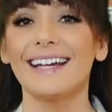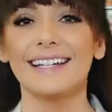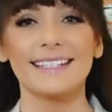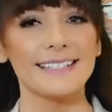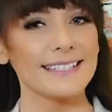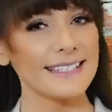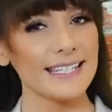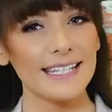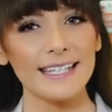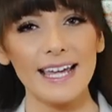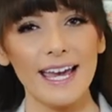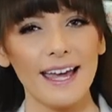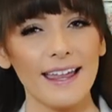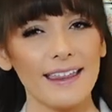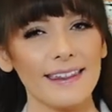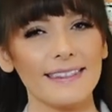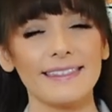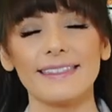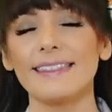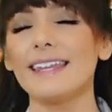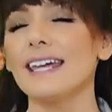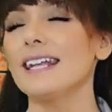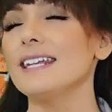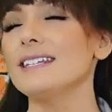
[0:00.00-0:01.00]
See
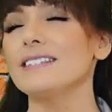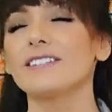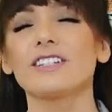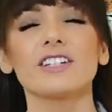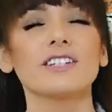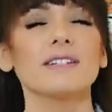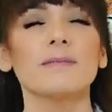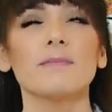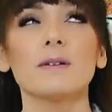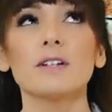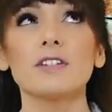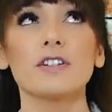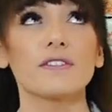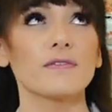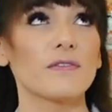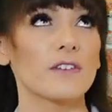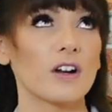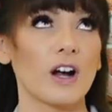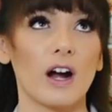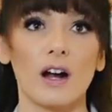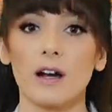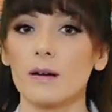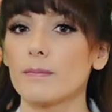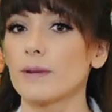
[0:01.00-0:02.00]
that? That is just a bunch
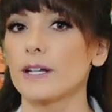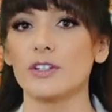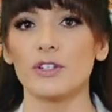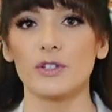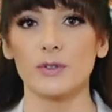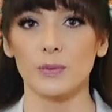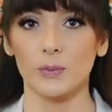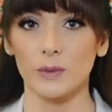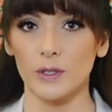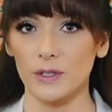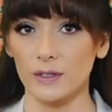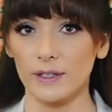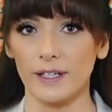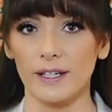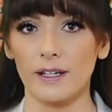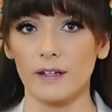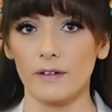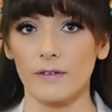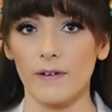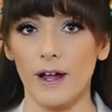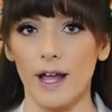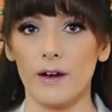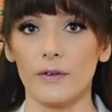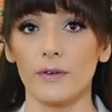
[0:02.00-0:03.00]
of garbage swirling
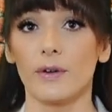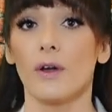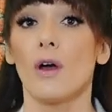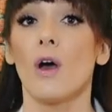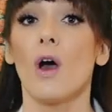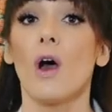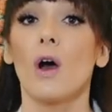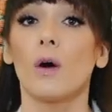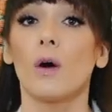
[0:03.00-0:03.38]
around.